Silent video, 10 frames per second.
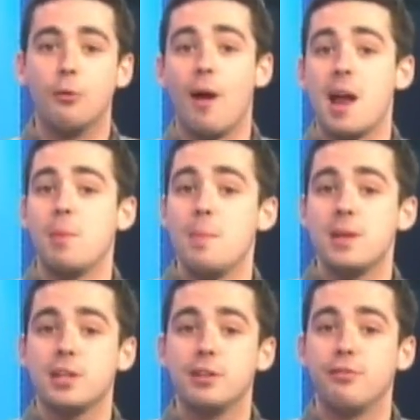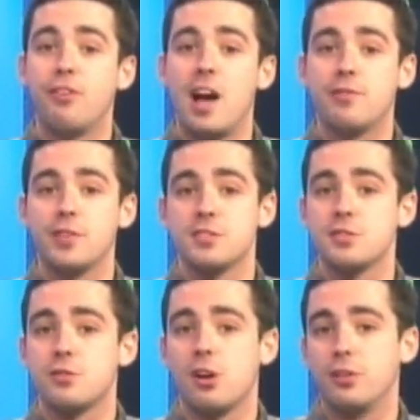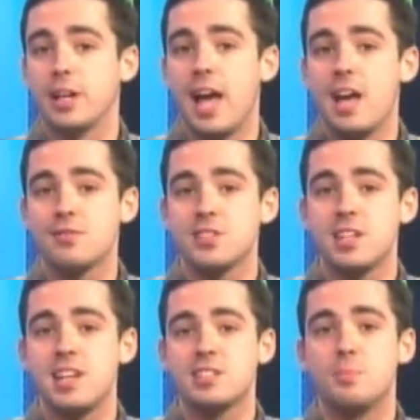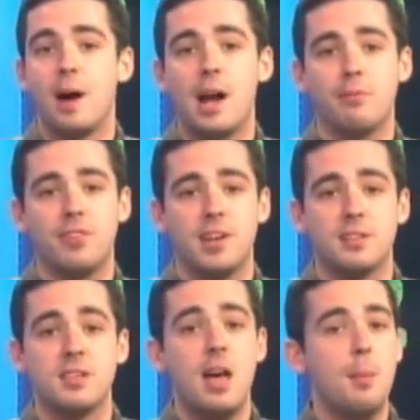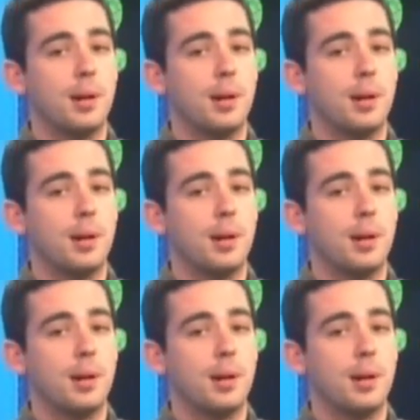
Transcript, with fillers: Ryan might be a good find for the struggling AFC East bottom feeders,